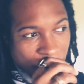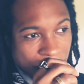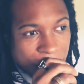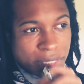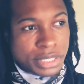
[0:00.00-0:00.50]

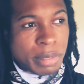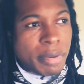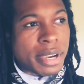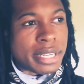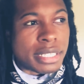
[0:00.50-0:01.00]
Just because
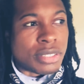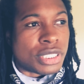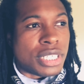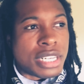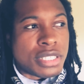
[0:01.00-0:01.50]
somebody loses
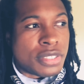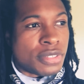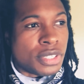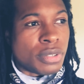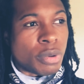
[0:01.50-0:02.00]
attraction
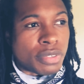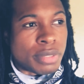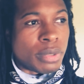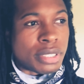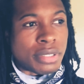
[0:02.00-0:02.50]
to you over
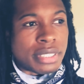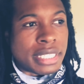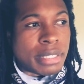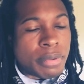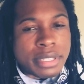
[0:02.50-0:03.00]
one little
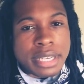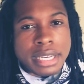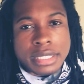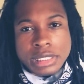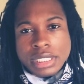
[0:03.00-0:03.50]
thing and
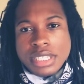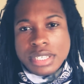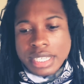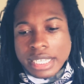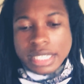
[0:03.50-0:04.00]
whatnot, just
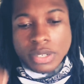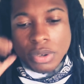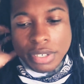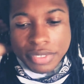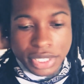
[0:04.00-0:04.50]
because,
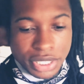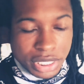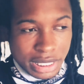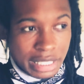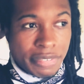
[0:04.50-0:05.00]
or if you're
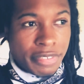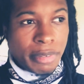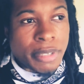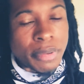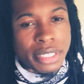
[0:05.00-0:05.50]
just different from
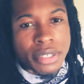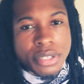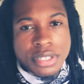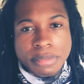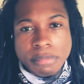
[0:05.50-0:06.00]
everyone
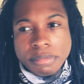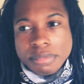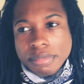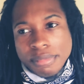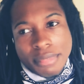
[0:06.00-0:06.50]
else,
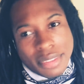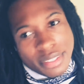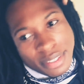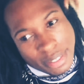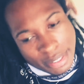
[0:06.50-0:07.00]

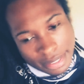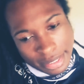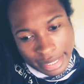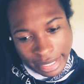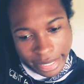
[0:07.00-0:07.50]

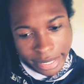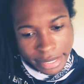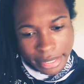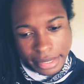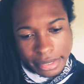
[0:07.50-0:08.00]

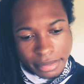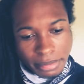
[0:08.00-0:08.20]
and